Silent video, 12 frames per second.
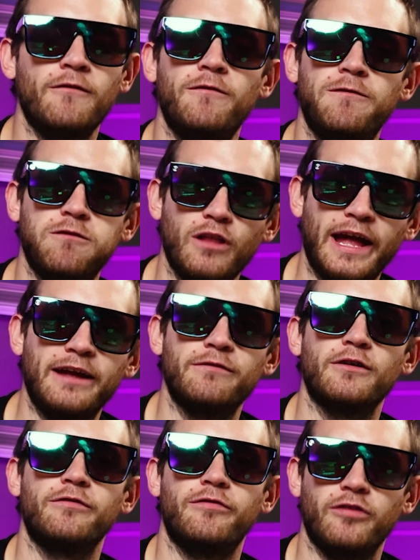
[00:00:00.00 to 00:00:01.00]

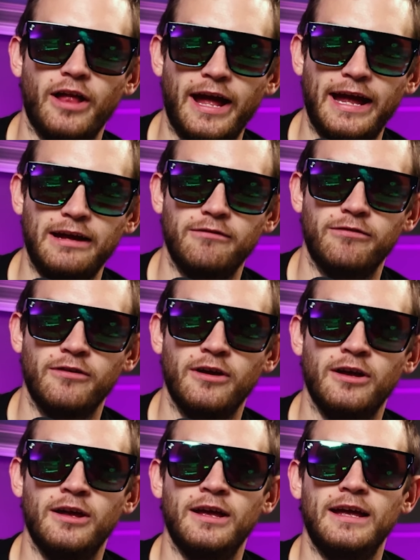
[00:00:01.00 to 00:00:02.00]
Flavor Flav
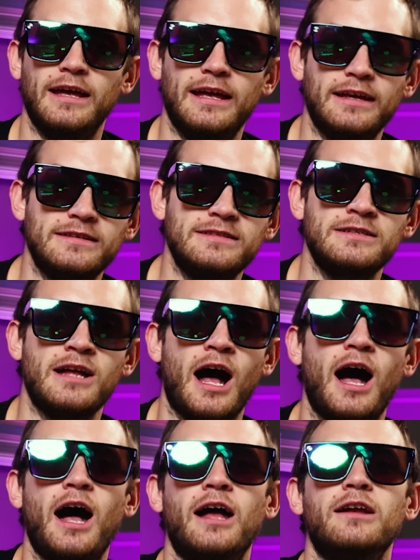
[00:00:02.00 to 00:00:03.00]
is
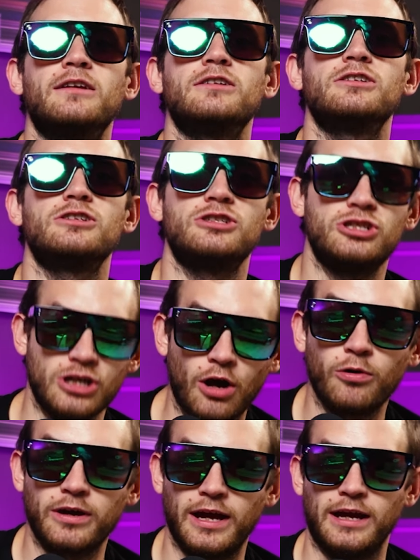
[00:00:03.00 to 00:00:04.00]
not
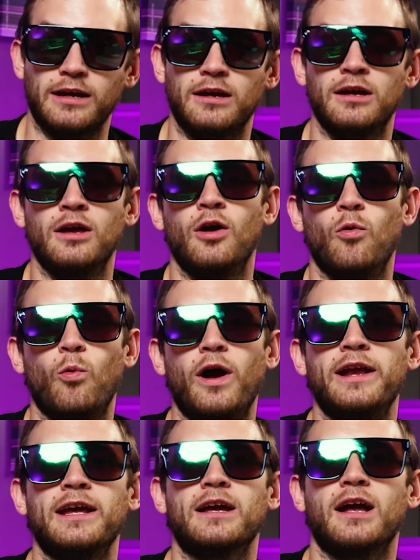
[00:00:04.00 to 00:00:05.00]
joking
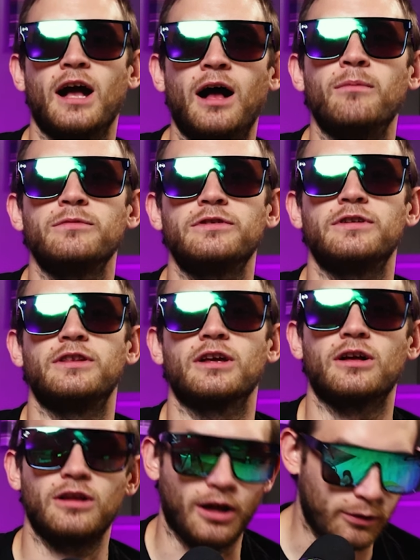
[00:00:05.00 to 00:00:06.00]
when it comes to the
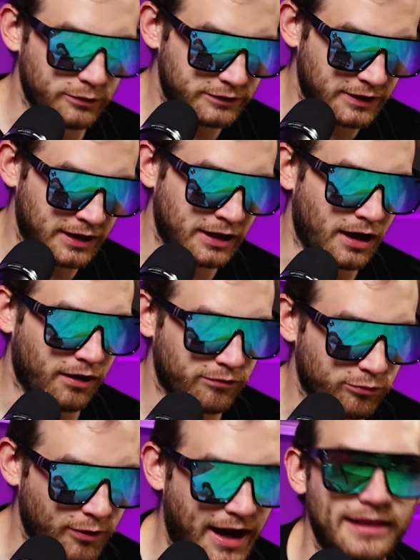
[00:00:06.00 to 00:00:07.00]
closing
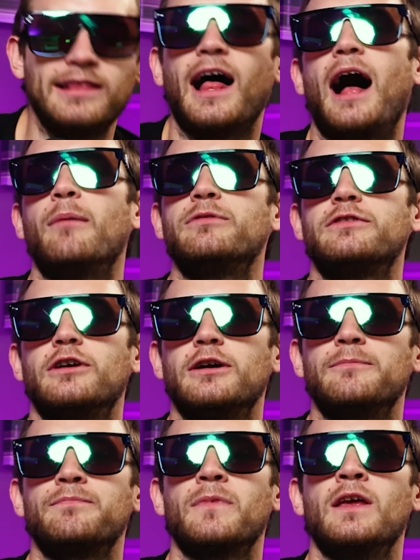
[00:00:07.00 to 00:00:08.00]
of Red
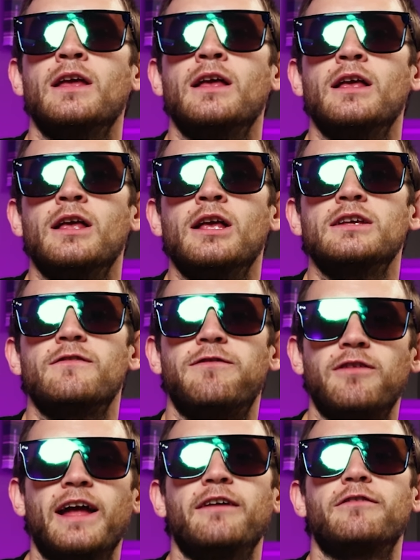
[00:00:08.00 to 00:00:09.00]
Lobster.
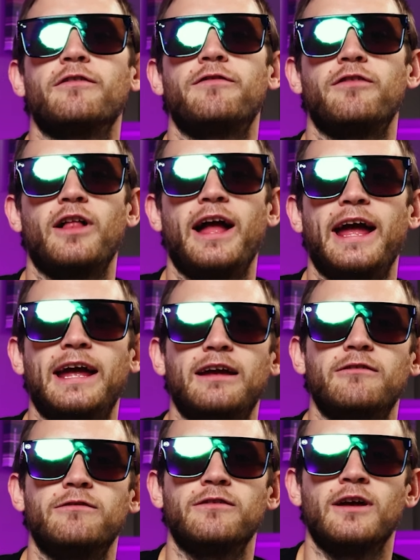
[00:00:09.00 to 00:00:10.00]
Flavor
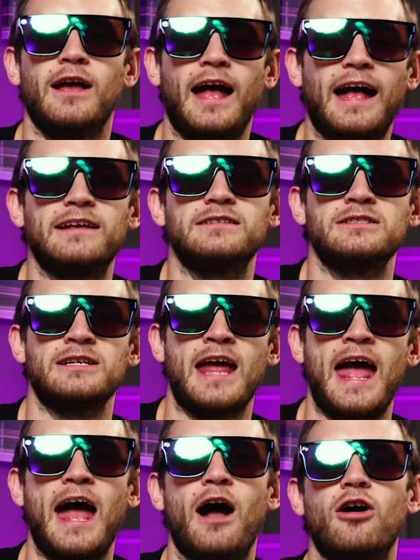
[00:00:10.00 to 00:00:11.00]
Flav has
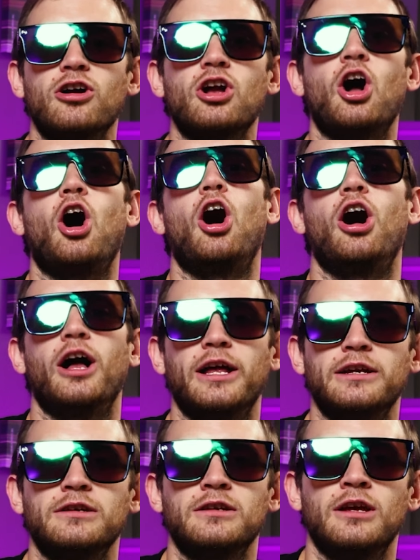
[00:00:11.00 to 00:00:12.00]
now
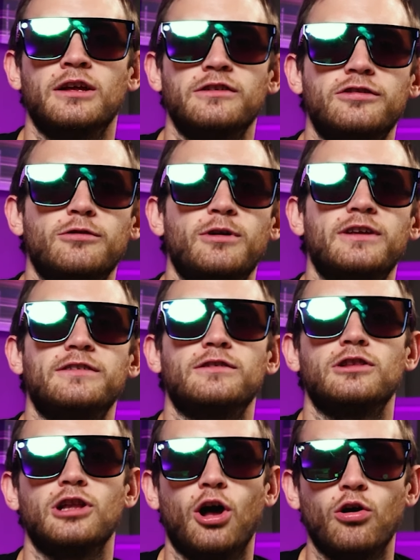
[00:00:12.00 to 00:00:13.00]
gone to his
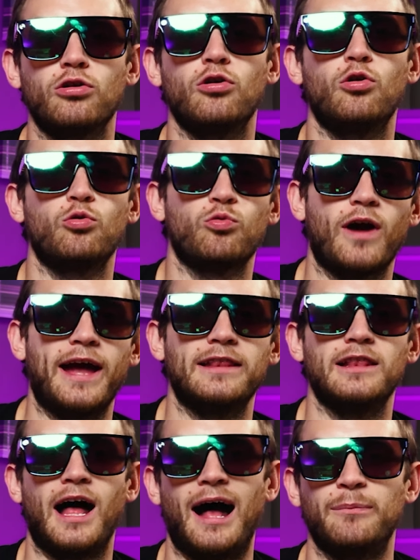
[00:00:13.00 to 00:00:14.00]
local
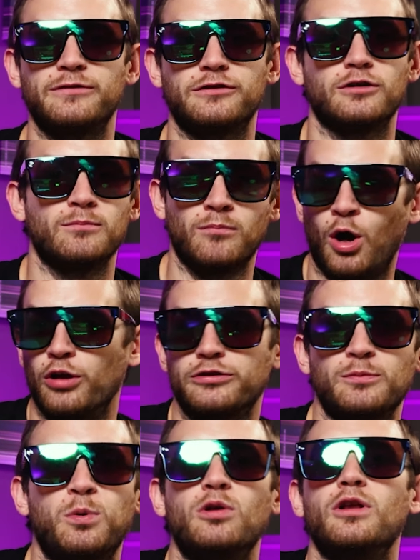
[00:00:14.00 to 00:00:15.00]
Red Lobster,
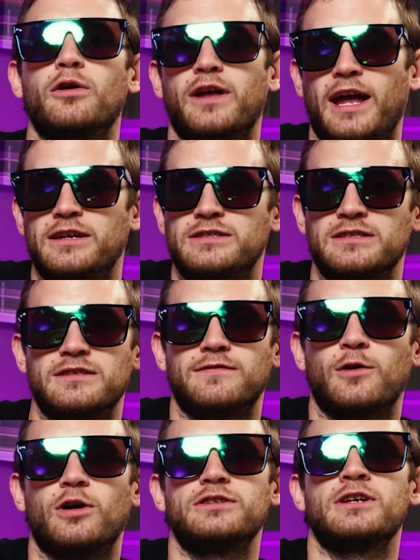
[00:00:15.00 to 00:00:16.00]
multiple locations,
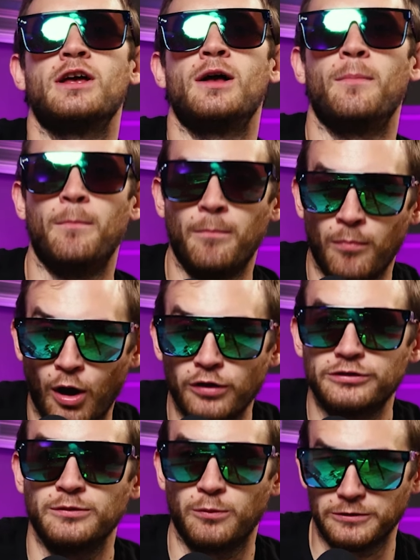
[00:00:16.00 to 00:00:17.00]
of course,
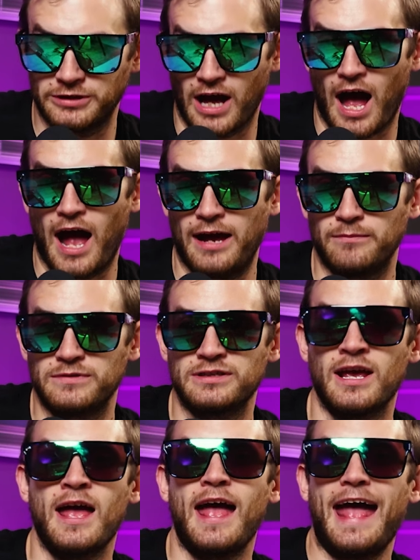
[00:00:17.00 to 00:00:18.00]
multiple
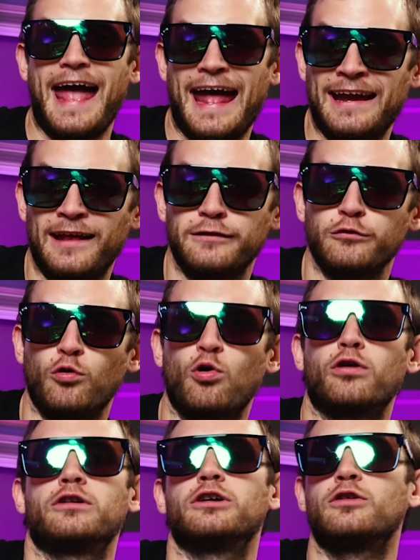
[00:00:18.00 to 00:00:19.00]
times, and has
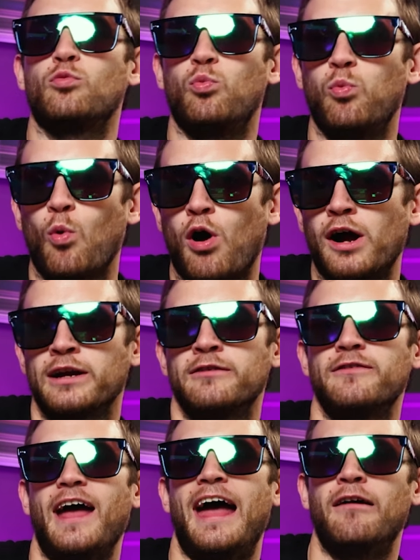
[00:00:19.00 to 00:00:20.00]
ordered one
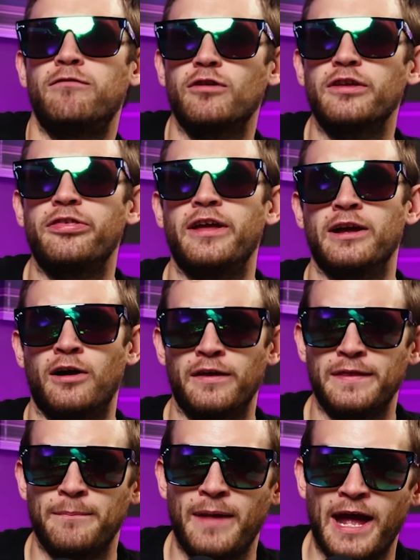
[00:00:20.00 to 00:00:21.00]
of everything
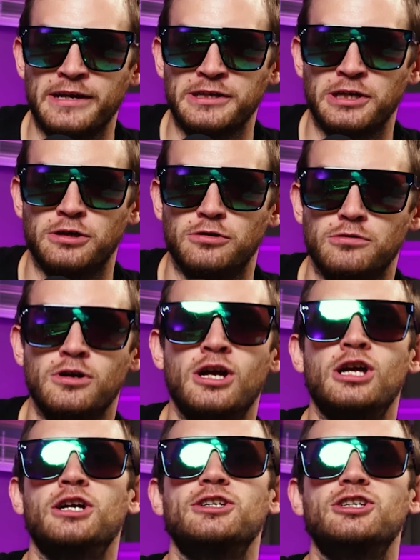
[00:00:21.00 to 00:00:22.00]
on the menu
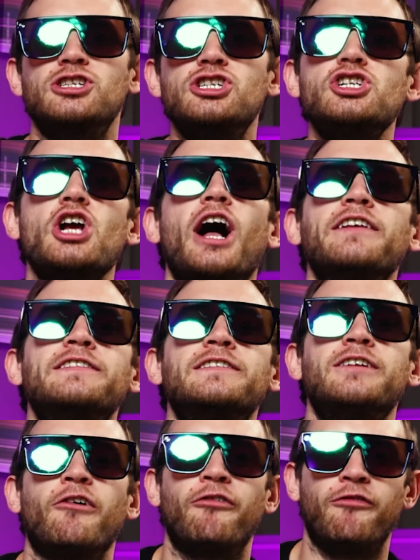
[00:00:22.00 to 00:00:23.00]

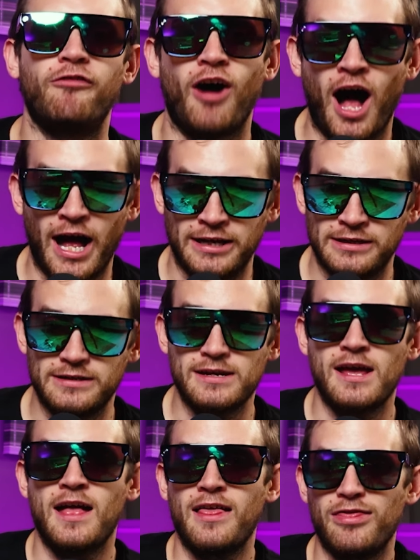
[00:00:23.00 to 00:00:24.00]
just to fund
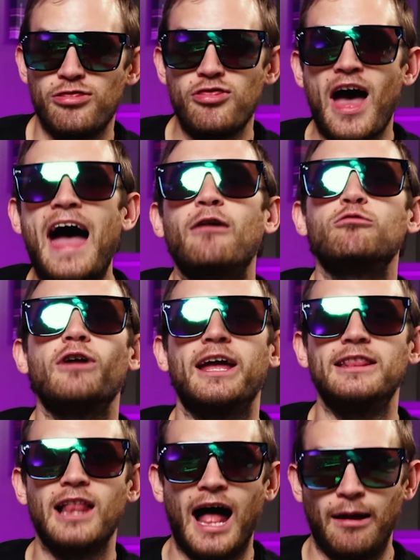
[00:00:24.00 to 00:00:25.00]
that
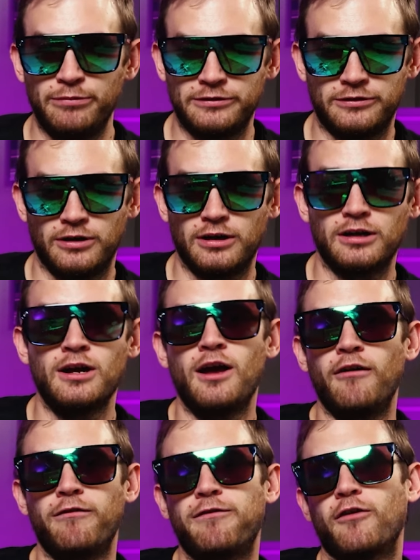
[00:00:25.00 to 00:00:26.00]
Red Lobster
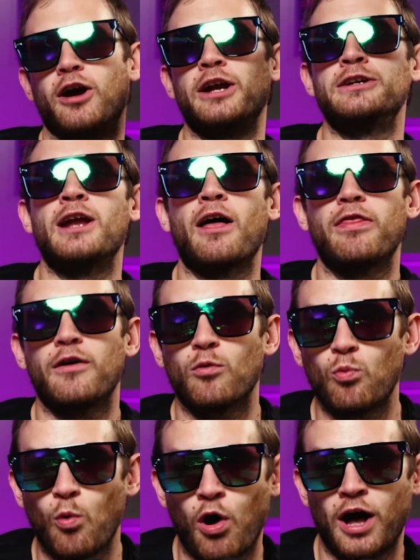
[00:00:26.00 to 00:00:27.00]
for
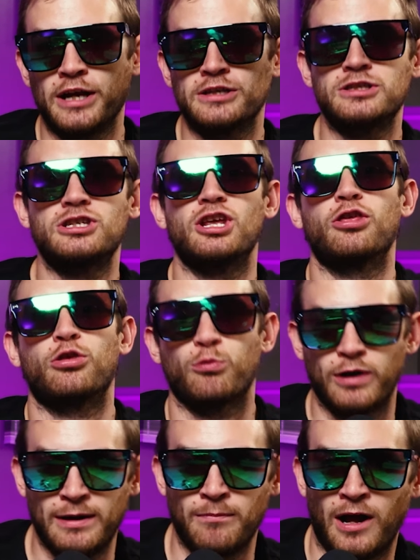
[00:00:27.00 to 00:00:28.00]
another one to
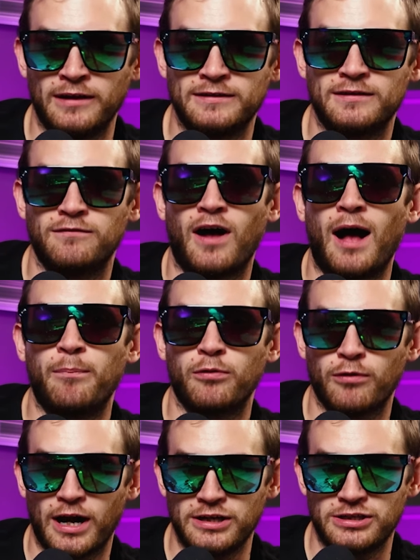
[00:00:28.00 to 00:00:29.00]
three months of
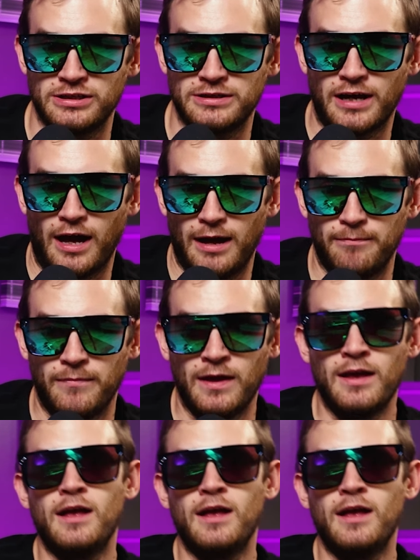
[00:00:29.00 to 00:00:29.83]
operation time,